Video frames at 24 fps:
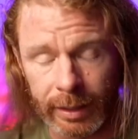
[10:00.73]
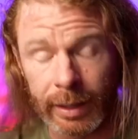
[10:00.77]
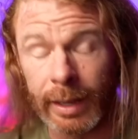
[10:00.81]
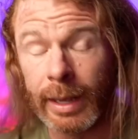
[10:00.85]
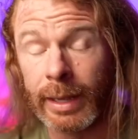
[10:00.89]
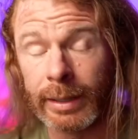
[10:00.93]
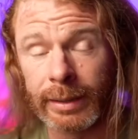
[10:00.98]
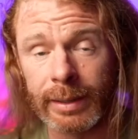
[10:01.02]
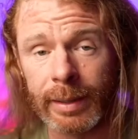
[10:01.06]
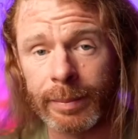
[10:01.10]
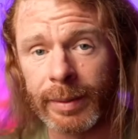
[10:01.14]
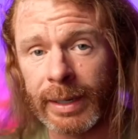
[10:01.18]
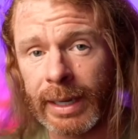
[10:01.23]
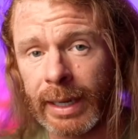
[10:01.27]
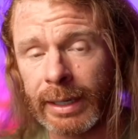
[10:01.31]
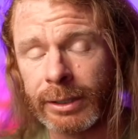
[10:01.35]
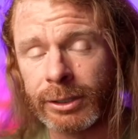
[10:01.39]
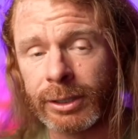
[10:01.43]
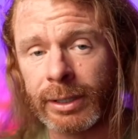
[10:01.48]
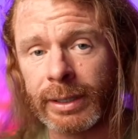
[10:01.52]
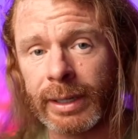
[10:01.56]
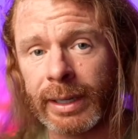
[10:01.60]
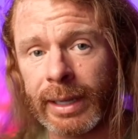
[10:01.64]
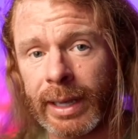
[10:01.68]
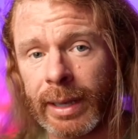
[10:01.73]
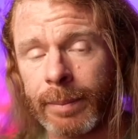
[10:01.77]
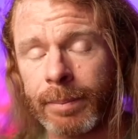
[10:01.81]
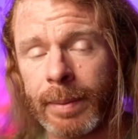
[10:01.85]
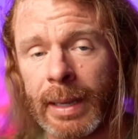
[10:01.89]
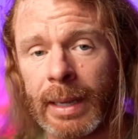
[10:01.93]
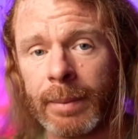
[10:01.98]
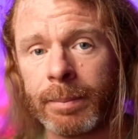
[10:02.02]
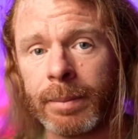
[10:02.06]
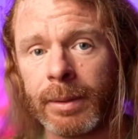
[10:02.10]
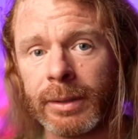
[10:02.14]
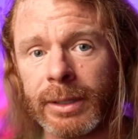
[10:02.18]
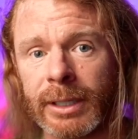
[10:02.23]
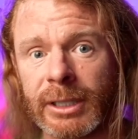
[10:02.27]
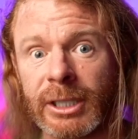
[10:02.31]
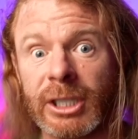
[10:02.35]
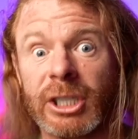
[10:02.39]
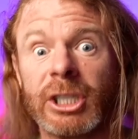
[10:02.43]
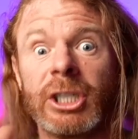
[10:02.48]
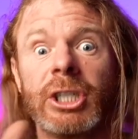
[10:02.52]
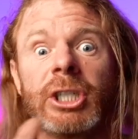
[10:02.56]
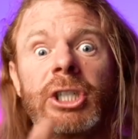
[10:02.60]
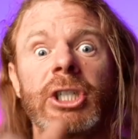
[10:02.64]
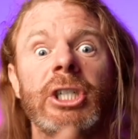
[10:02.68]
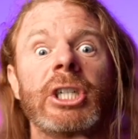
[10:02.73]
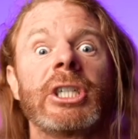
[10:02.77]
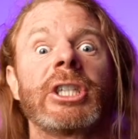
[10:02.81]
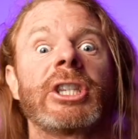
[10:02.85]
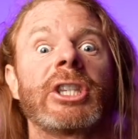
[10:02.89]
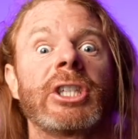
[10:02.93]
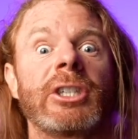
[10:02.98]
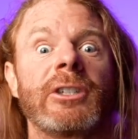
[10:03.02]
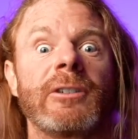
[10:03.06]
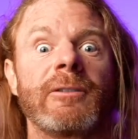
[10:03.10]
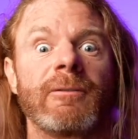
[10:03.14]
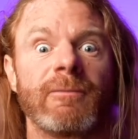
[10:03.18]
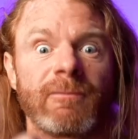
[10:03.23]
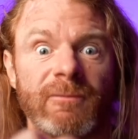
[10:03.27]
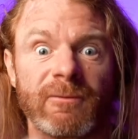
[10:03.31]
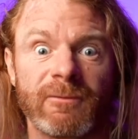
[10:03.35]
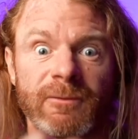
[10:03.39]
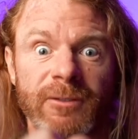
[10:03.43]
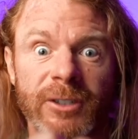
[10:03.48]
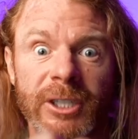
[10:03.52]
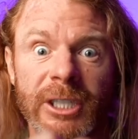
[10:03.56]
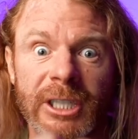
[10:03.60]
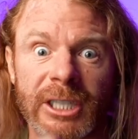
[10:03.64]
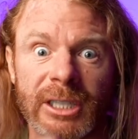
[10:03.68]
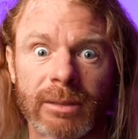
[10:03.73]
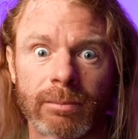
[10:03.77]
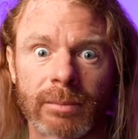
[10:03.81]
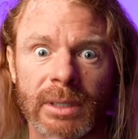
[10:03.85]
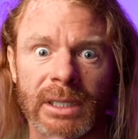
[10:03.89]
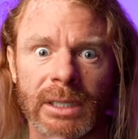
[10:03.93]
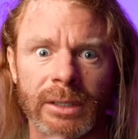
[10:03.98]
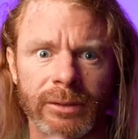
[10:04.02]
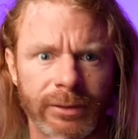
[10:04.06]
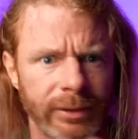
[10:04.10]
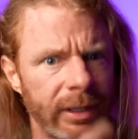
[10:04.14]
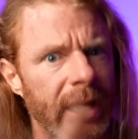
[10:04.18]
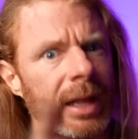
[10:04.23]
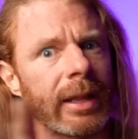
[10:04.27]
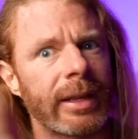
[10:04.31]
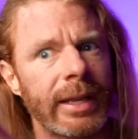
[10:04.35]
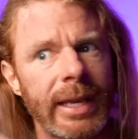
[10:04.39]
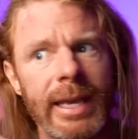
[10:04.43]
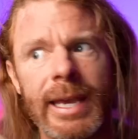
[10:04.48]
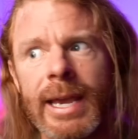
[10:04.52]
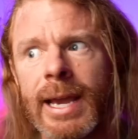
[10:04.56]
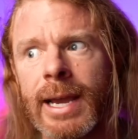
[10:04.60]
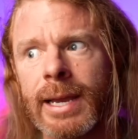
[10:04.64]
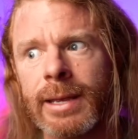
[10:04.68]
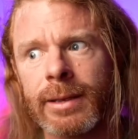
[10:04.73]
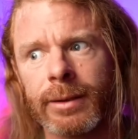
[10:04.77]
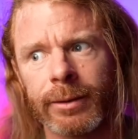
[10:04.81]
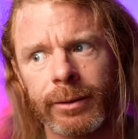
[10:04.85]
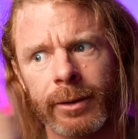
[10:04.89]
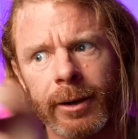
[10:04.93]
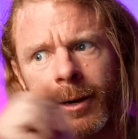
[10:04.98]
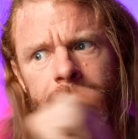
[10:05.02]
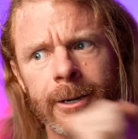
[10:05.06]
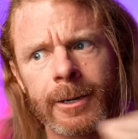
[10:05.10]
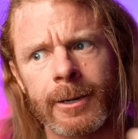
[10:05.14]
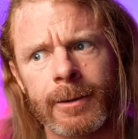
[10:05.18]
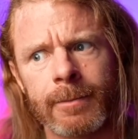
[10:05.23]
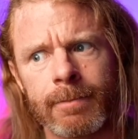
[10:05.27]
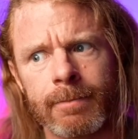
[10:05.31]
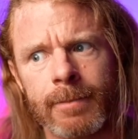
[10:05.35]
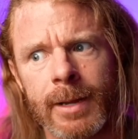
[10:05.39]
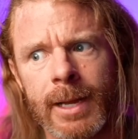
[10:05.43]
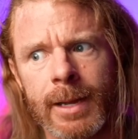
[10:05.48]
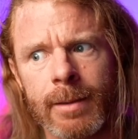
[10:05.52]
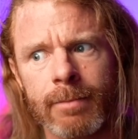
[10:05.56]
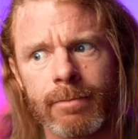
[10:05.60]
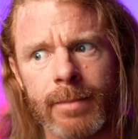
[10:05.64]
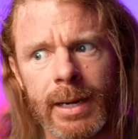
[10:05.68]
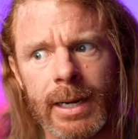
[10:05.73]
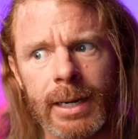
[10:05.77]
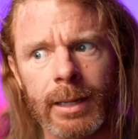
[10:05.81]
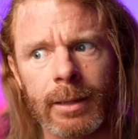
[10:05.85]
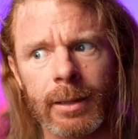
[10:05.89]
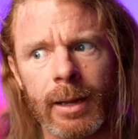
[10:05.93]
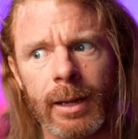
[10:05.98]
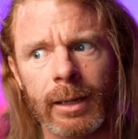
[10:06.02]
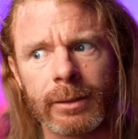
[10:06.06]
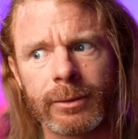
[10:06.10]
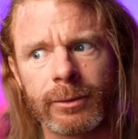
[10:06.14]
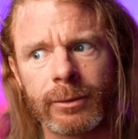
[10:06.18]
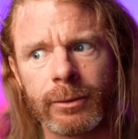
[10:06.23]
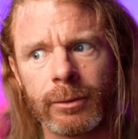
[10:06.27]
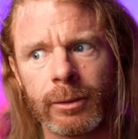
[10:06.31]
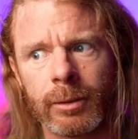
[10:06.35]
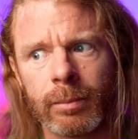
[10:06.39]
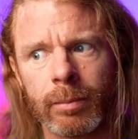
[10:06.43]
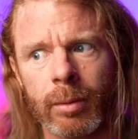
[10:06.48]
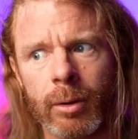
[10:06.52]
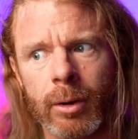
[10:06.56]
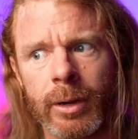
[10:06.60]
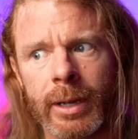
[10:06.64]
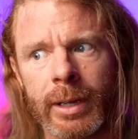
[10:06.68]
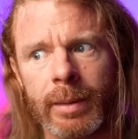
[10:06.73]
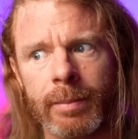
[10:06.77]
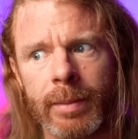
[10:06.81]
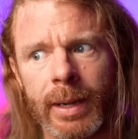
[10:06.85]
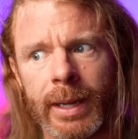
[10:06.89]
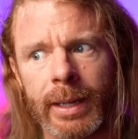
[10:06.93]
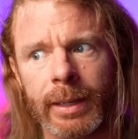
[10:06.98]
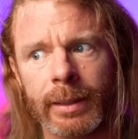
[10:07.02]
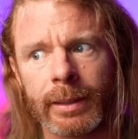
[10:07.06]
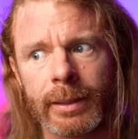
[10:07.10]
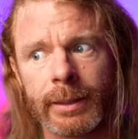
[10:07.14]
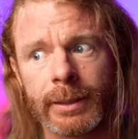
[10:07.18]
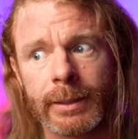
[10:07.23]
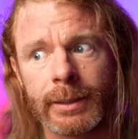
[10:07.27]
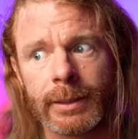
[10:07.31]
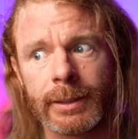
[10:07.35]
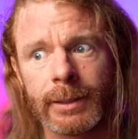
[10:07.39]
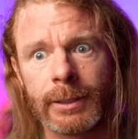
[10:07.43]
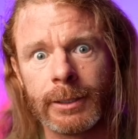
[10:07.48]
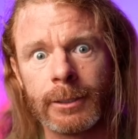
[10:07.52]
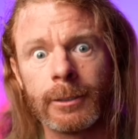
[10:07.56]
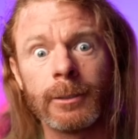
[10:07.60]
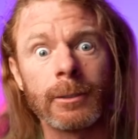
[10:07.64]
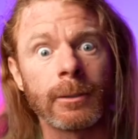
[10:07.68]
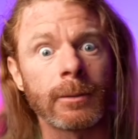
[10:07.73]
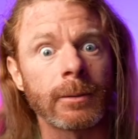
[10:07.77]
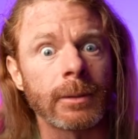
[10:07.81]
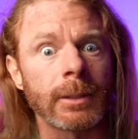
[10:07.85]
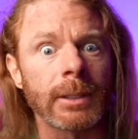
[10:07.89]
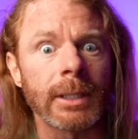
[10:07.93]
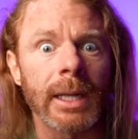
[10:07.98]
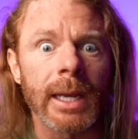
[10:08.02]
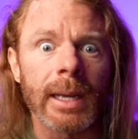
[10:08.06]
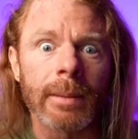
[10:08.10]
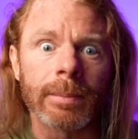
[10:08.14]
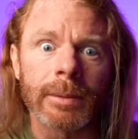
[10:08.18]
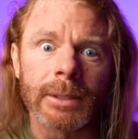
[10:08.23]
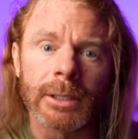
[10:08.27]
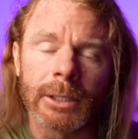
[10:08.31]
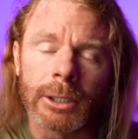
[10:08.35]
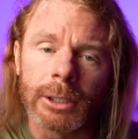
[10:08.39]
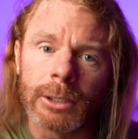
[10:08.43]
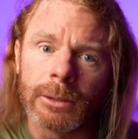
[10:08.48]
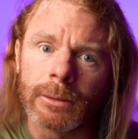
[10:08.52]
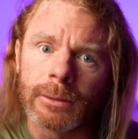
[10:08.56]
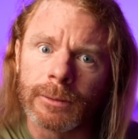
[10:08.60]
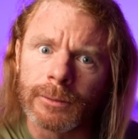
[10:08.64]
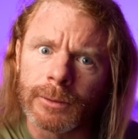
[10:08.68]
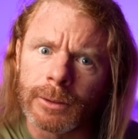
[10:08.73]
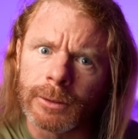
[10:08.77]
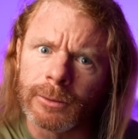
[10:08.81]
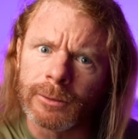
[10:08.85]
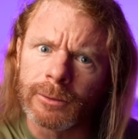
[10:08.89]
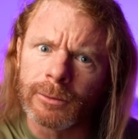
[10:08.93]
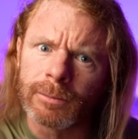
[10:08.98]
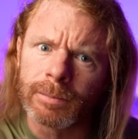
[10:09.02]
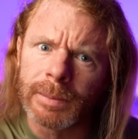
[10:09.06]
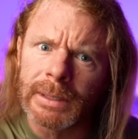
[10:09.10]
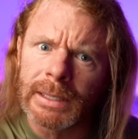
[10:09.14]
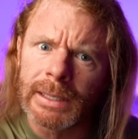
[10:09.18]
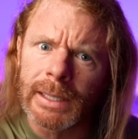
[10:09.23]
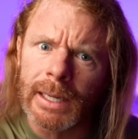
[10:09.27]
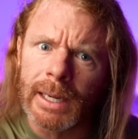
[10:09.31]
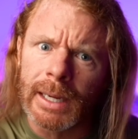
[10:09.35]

Intimidation to get people to shut their freaking mouths. Like, yeah, your daughter might have lost to a boy, but do you know what'll happen to you if you speak